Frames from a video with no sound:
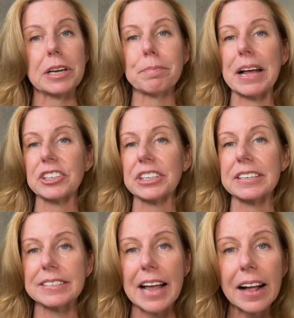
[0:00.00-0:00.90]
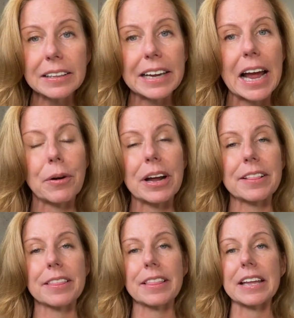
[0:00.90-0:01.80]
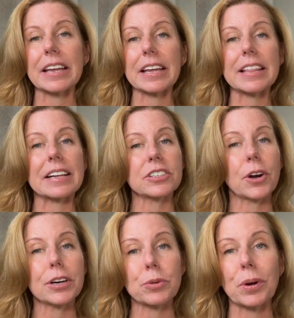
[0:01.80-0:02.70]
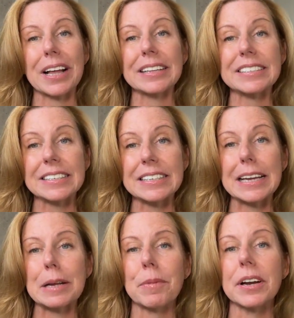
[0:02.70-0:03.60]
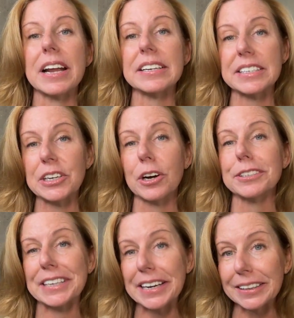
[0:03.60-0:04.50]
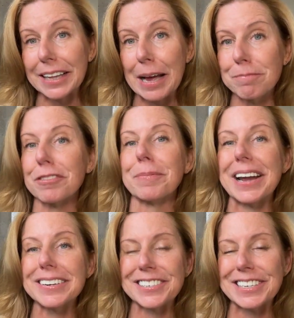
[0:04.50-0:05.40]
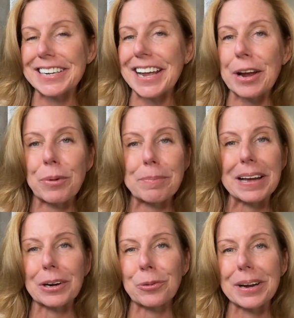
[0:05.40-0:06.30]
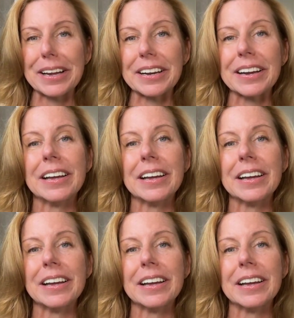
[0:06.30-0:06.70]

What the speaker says: It matched exactly how I think, and that started when I listened to him on STR Data Lab from AirDNA way back when.